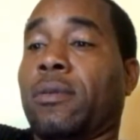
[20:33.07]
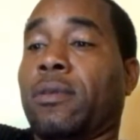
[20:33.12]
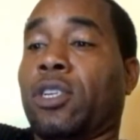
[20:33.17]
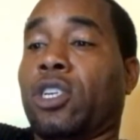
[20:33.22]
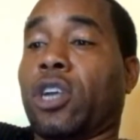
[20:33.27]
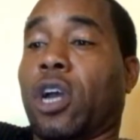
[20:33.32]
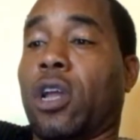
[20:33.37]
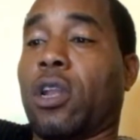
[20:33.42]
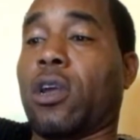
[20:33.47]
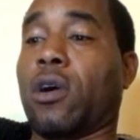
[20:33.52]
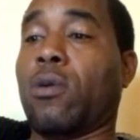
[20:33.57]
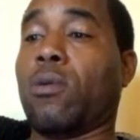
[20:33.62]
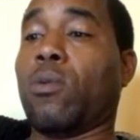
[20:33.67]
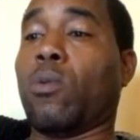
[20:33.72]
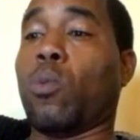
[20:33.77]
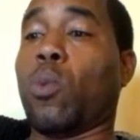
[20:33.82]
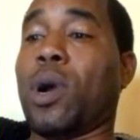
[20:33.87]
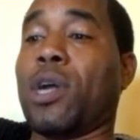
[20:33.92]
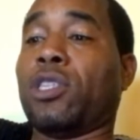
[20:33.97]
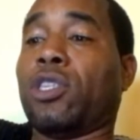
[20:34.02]
Charlo,
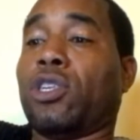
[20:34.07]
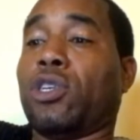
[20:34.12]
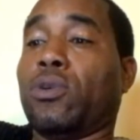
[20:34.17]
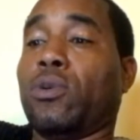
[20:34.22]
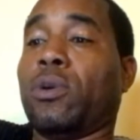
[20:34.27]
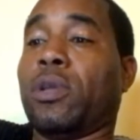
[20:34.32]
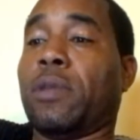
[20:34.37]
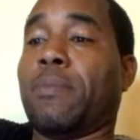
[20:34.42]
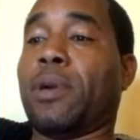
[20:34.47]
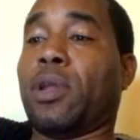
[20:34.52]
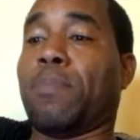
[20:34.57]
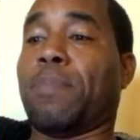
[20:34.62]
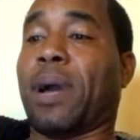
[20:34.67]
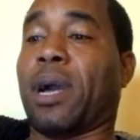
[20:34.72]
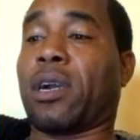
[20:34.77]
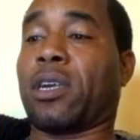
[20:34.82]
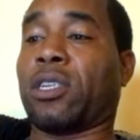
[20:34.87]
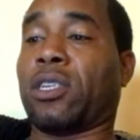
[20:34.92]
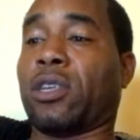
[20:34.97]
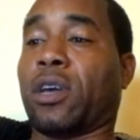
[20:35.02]
1-2 in the middle by
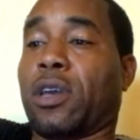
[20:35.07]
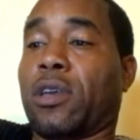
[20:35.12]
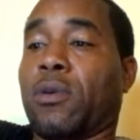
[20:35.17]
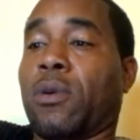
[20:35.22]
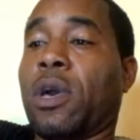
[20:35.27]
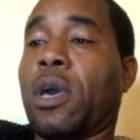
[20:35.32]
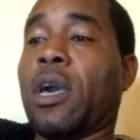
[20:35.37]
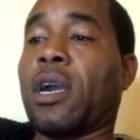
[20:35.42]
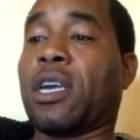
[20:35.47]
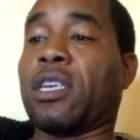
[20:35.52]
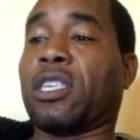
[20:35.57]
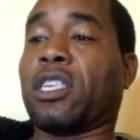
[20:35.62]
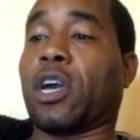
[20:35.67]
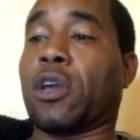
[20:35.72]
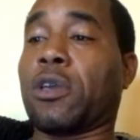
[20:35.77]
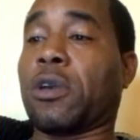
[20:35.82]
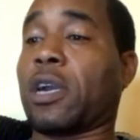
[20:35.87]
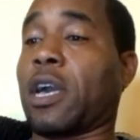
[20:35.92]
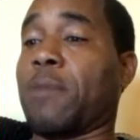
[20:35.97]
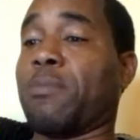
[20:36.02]
Castano.
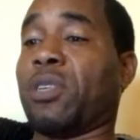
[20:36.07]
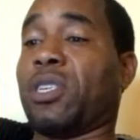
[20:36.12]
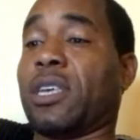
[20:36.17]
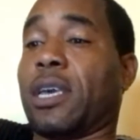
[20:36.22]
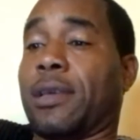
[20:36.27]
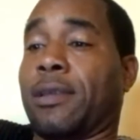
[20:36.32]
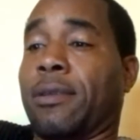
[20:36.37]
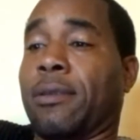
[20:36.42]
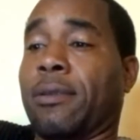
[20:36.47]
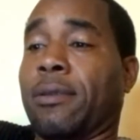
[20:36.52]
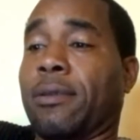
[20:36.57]
Castano comes in.